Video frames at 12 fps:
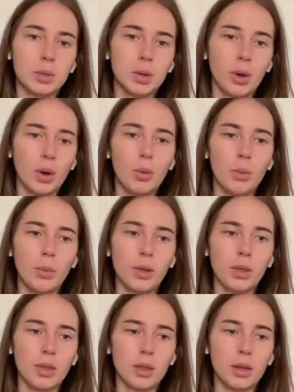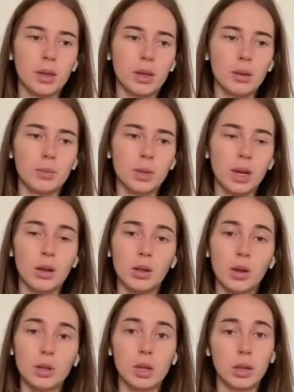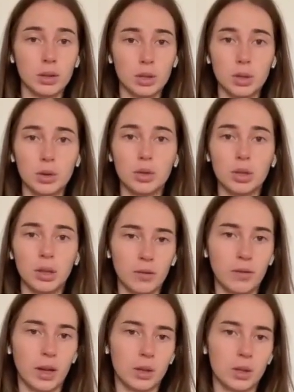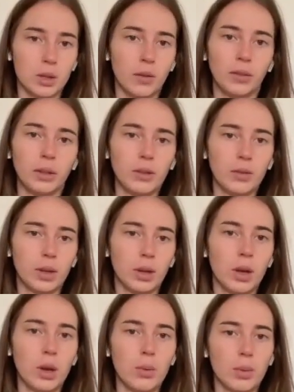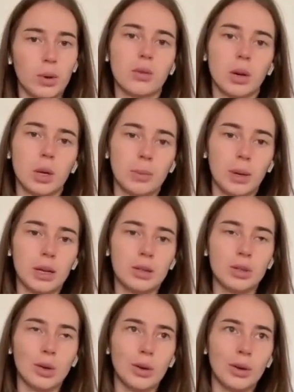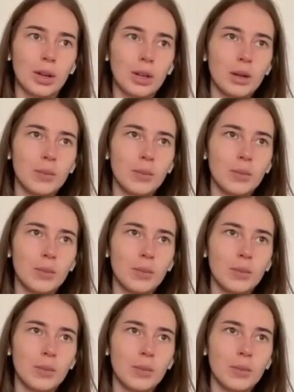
them to cope with the psychological and the social effects of living with chronic pain. So